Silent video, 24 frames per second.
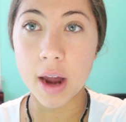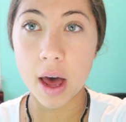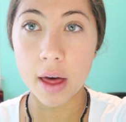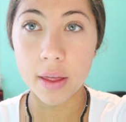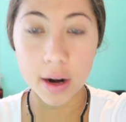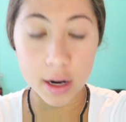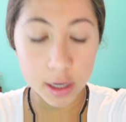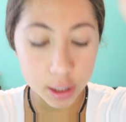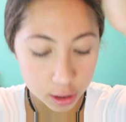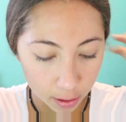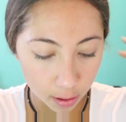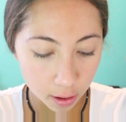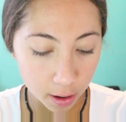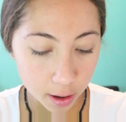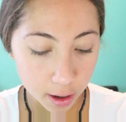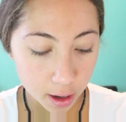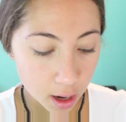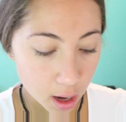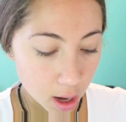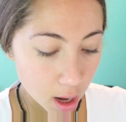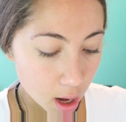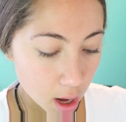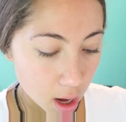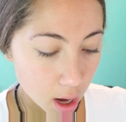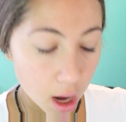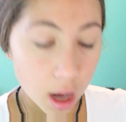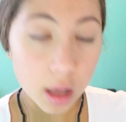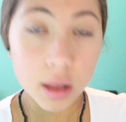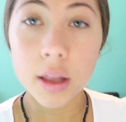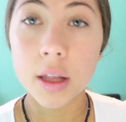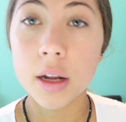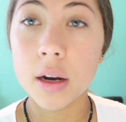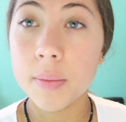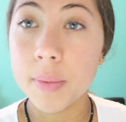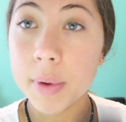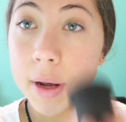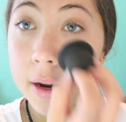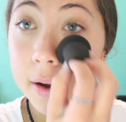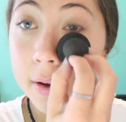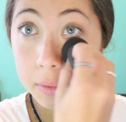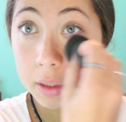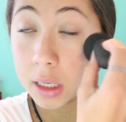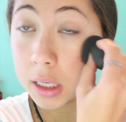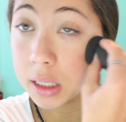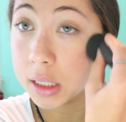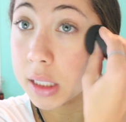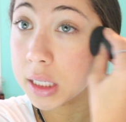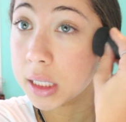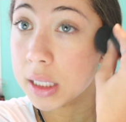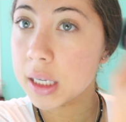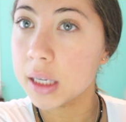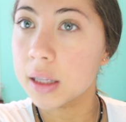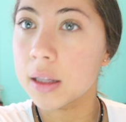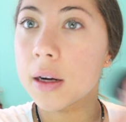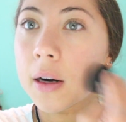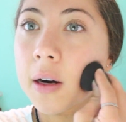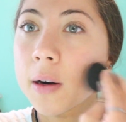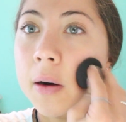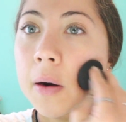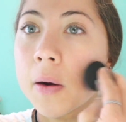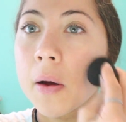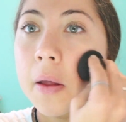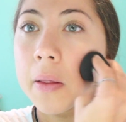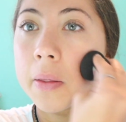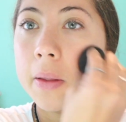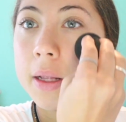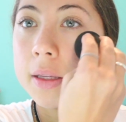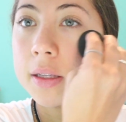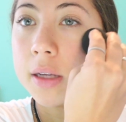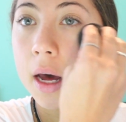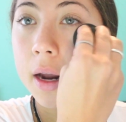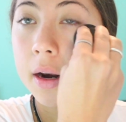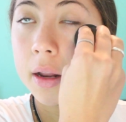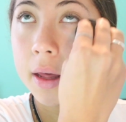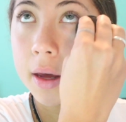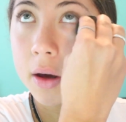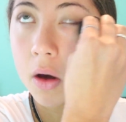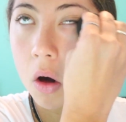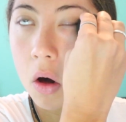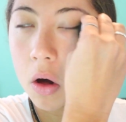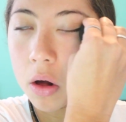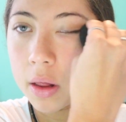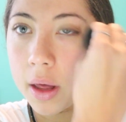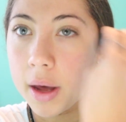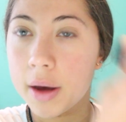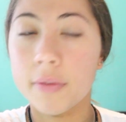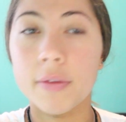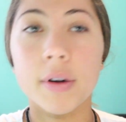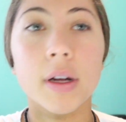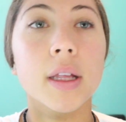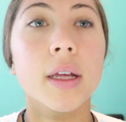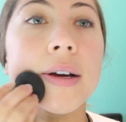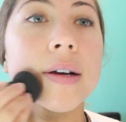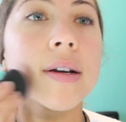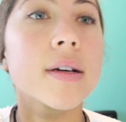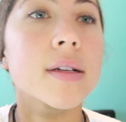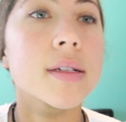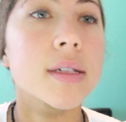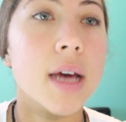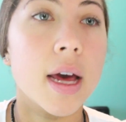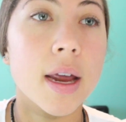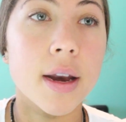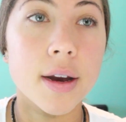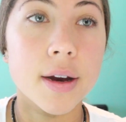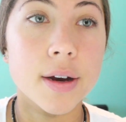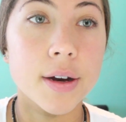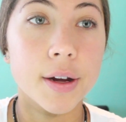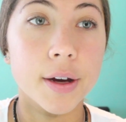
And now that I just put on a little bit of concealer, that's kind of like all I really tend to